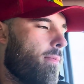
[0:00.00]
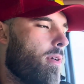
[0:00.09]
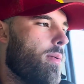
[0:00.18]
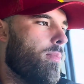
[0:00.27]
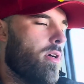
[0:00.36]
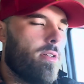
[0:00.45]

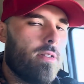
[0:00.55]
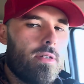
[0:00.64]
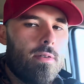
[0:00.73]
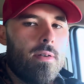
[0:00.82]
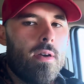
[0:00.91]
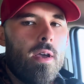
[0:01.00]
really pushes
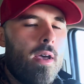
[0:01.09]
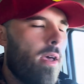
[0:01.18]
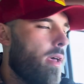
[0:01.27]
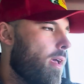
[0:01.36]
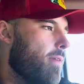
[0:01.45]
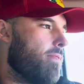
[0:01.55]
you.
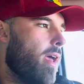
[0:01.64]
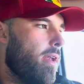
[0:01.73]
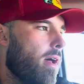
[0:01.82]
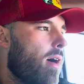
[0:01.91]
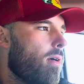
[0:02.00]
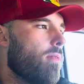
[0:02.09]
If they
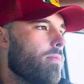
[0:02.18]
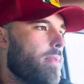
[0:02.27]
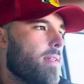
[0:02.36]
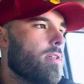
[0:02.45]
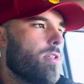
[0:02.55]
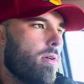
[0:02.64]
don't,
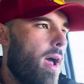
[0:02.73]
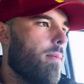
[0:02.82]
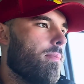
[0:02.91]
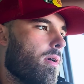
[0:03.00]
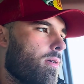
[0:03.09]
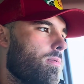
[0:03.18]
that's a trap,
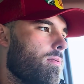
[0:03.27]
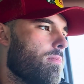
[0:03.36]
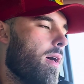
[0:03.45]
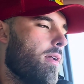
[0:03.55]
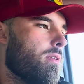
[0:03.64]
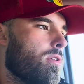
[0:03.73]
bro.
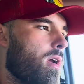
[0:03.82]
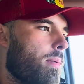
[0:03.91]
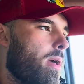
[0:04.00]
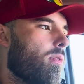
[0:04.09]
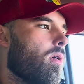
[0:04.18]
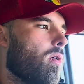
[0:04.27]
That is a trap. They
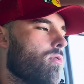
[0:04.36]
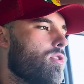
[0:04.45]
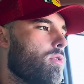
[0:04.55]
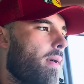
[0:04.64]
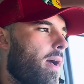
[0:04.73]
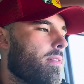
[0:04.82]
will hold you
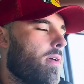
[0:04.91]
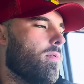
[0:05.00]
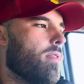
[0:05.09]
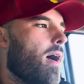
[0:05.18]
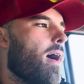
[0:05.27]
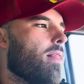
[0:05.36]
back. They will
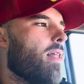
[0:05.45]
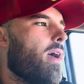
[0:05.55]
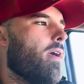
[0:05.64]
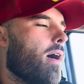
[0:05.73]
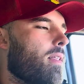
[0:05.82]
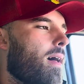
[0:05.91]
not
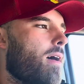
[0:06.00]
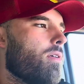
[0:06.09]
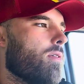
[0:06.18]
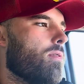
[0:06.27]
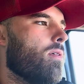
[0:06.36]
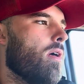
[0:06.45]
allow
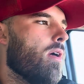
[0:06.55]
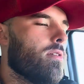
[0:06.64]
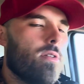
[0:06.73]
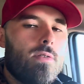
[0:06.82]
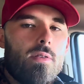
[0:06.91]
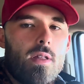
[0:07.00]
you to
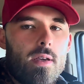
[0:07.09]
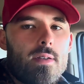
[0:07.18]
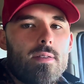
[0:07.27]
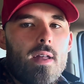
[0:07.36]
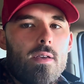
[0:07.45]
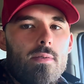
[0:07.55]
do things
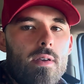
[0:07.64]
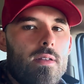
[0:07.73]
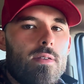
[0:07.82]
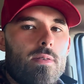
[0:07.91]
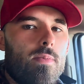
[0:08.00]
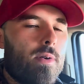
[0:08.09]
that you need
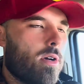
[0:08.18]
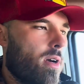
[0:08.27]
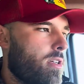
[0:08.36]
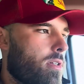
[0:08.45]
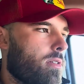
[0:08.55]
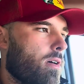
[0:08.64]
to
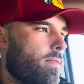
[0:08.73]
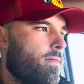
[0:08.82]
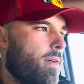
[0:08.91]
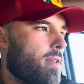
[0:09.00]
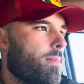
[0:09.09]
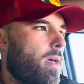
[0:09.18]
progress yourself
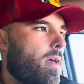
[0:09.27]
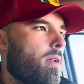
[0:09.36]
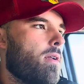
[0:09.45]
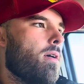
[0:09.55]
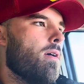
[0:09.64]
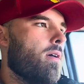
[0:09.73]
as a man
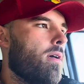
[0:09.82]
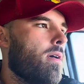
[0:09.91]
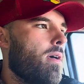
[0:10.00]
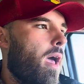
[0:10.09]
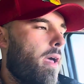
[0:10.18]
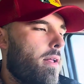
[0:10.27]

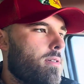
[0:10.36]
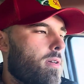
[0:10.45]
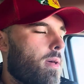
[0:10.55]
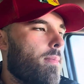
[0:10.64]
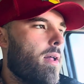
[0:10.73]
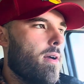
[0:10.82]
and to
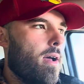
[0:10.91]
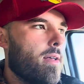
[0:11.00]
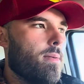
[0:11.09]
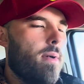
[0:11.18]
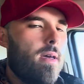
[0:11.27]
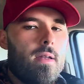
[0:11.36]
get better as a
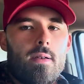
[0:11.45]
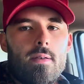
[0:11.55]
man.